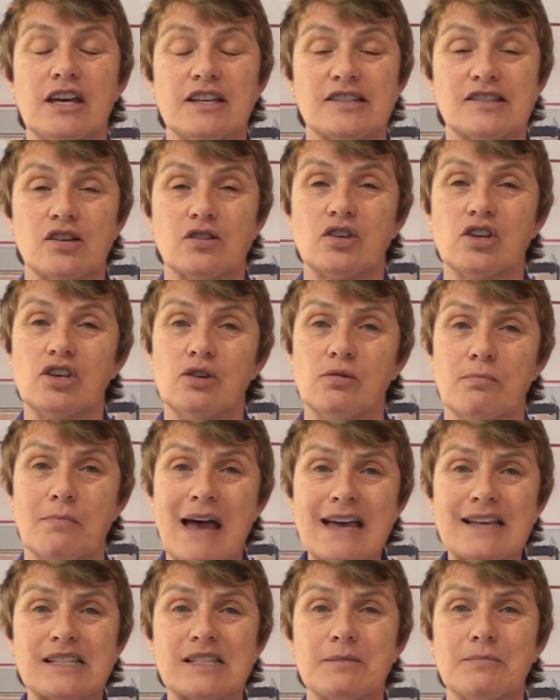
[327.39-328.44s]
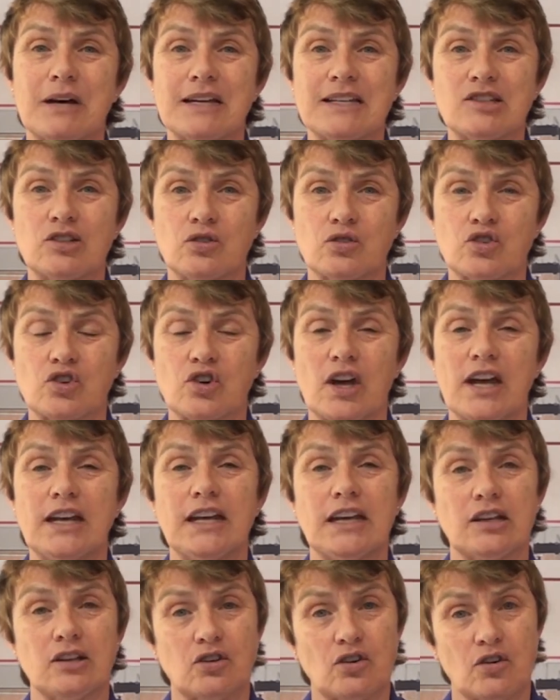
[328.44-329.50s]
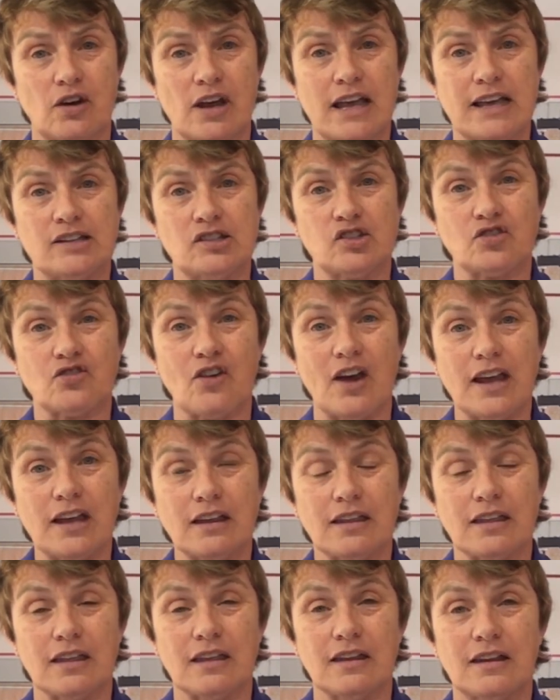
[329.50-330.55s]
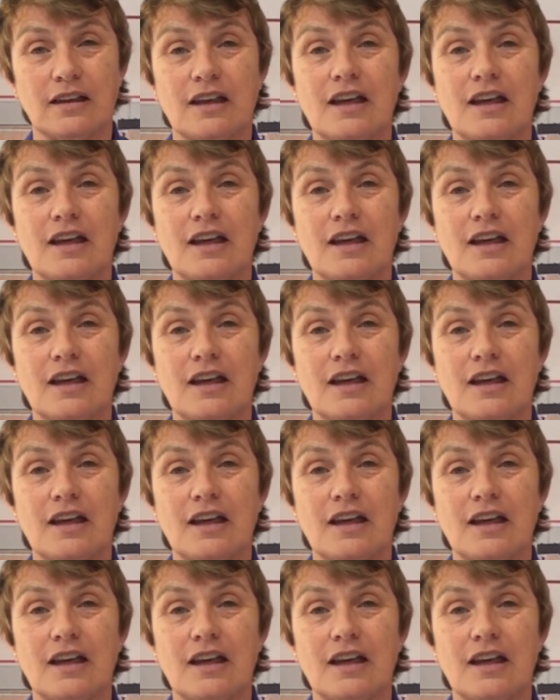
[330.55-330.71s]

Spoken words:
so that you maximize your training and create strength,